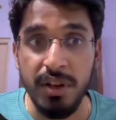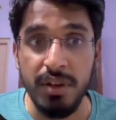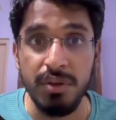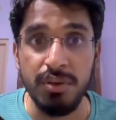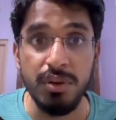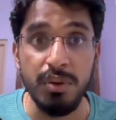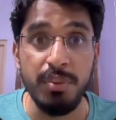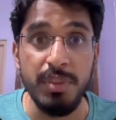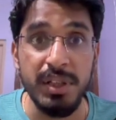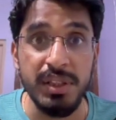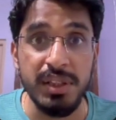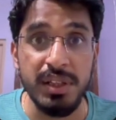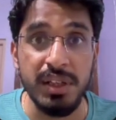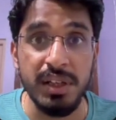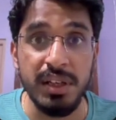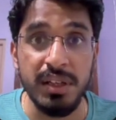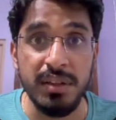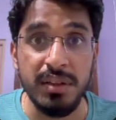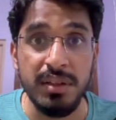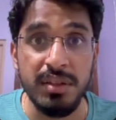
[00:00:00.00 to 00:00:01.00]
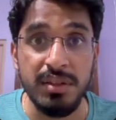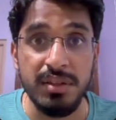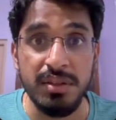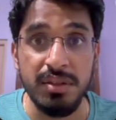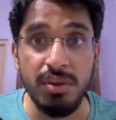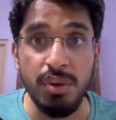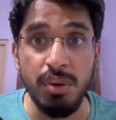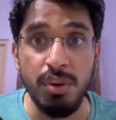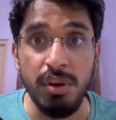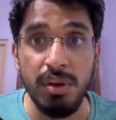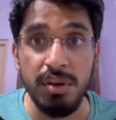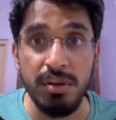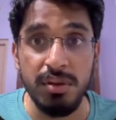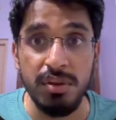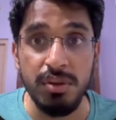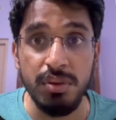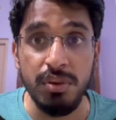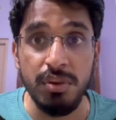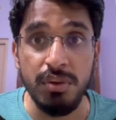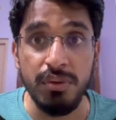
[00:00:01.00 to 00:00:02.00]
So basically this role,
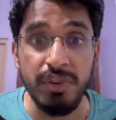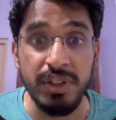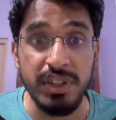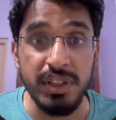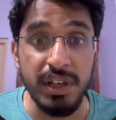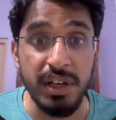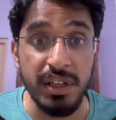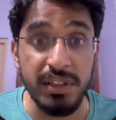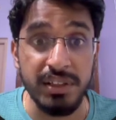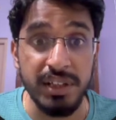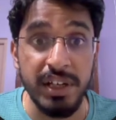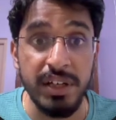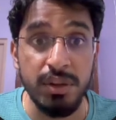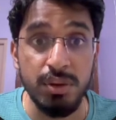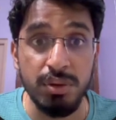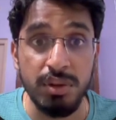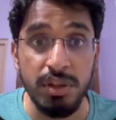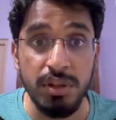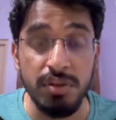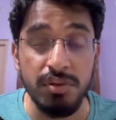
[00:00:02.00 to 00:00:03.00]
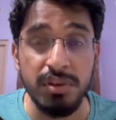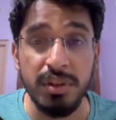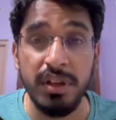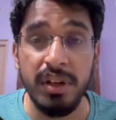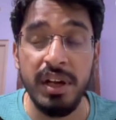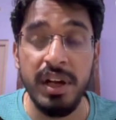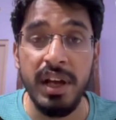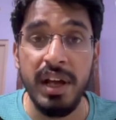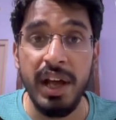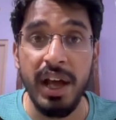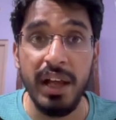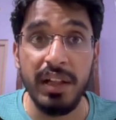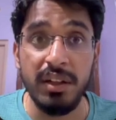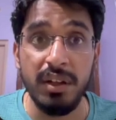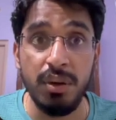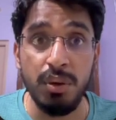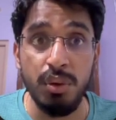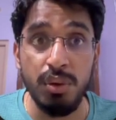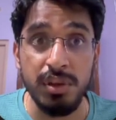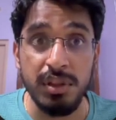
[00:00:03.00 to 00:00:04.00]
so which are assigned to the user, and
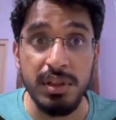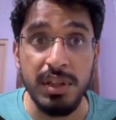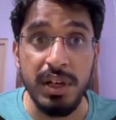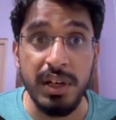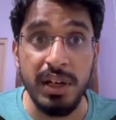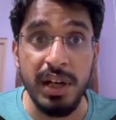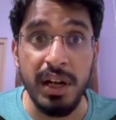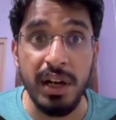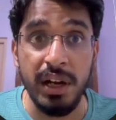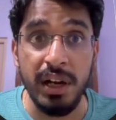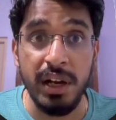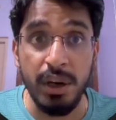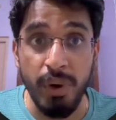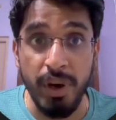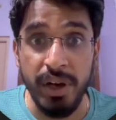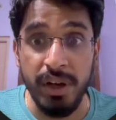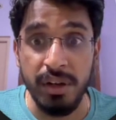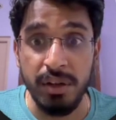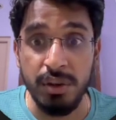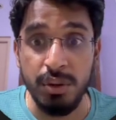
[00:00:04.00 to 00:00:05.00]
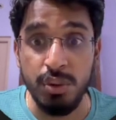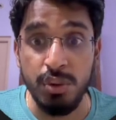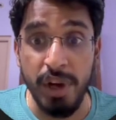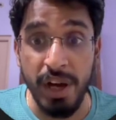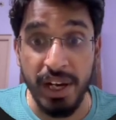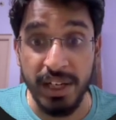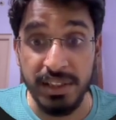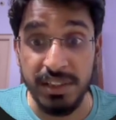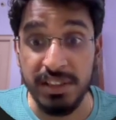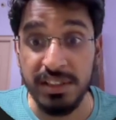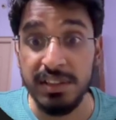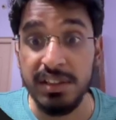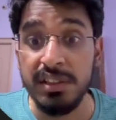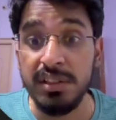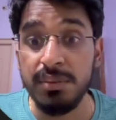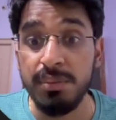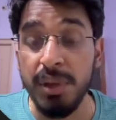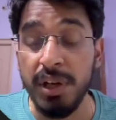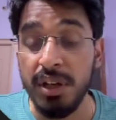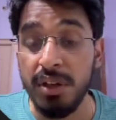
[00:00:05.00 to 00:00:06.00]
the roles that are required to access
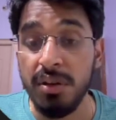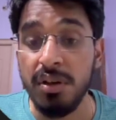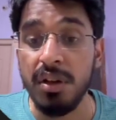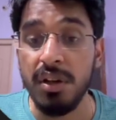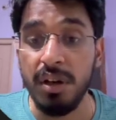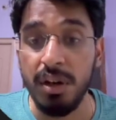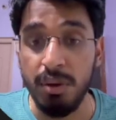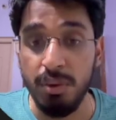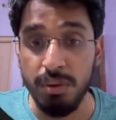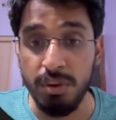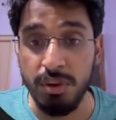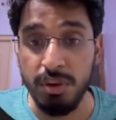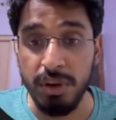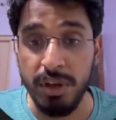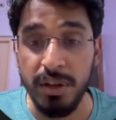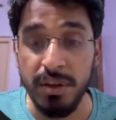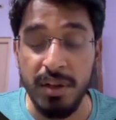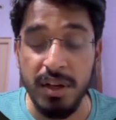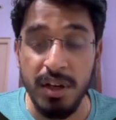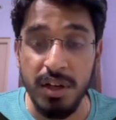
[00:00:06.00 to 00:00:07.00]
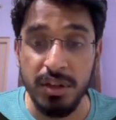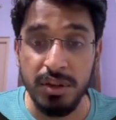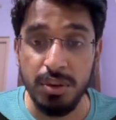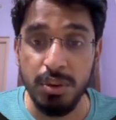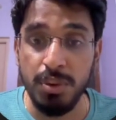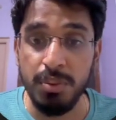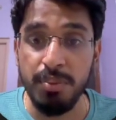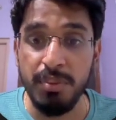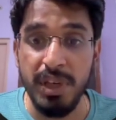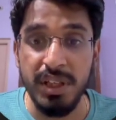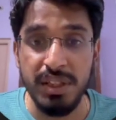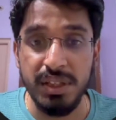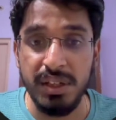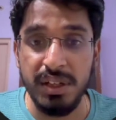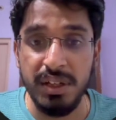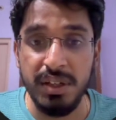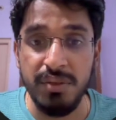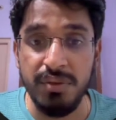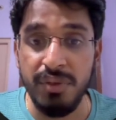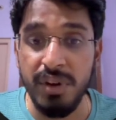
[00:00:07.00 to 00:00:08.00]
this particular route. Okay, so
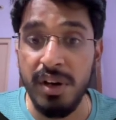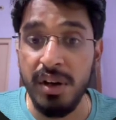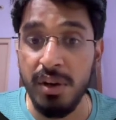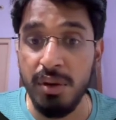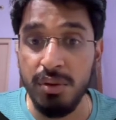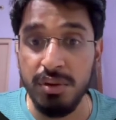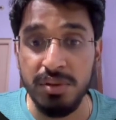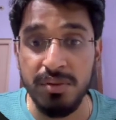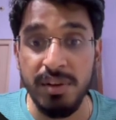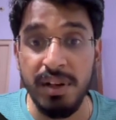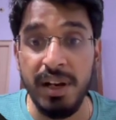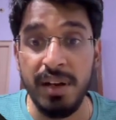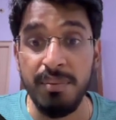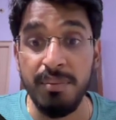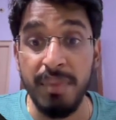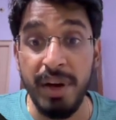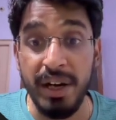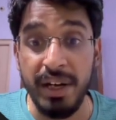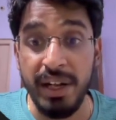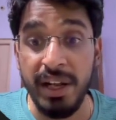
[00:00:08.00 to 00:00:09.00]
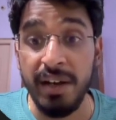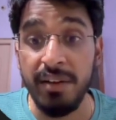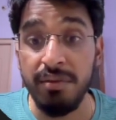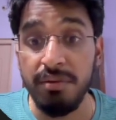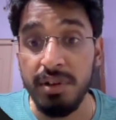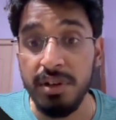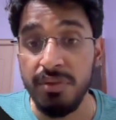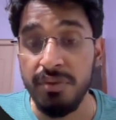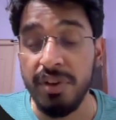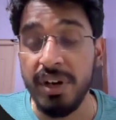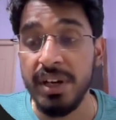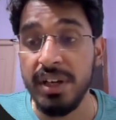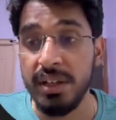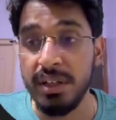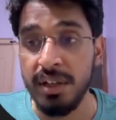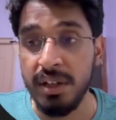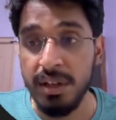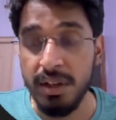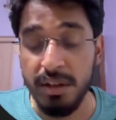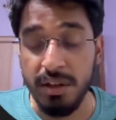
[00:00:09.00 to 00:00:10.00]
basically different routes might have
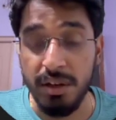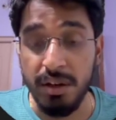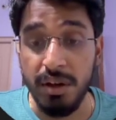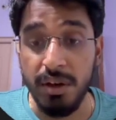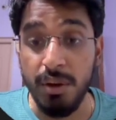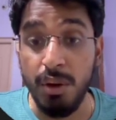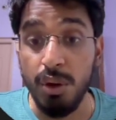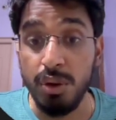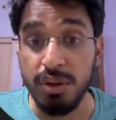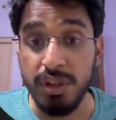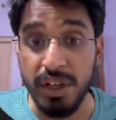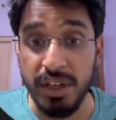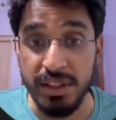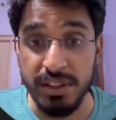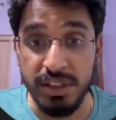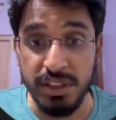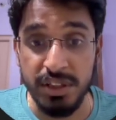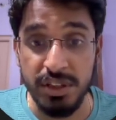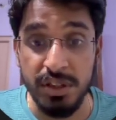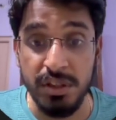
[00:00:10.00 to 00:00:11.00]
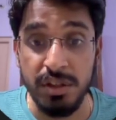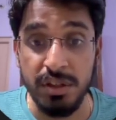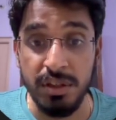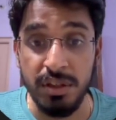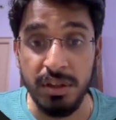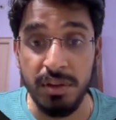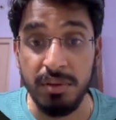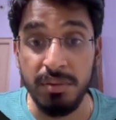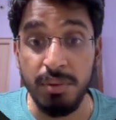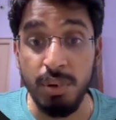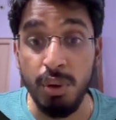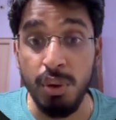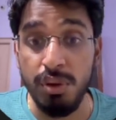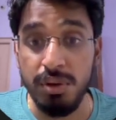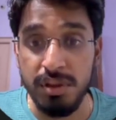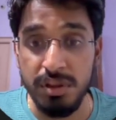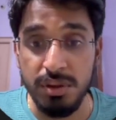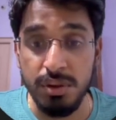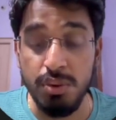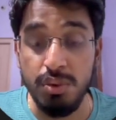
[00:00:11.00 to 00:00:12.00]
different authorization
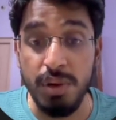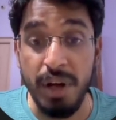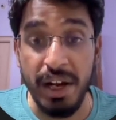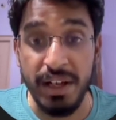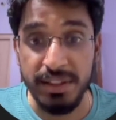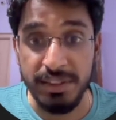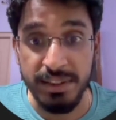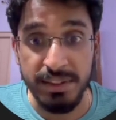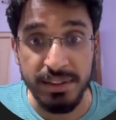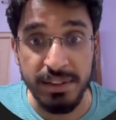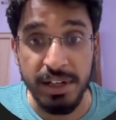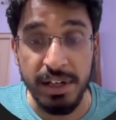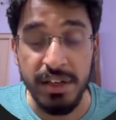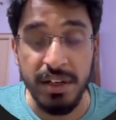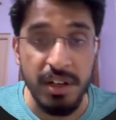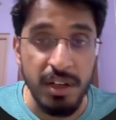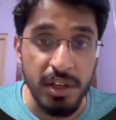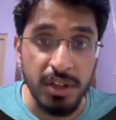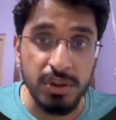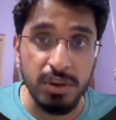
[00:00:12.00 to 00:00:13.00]
roles to access that.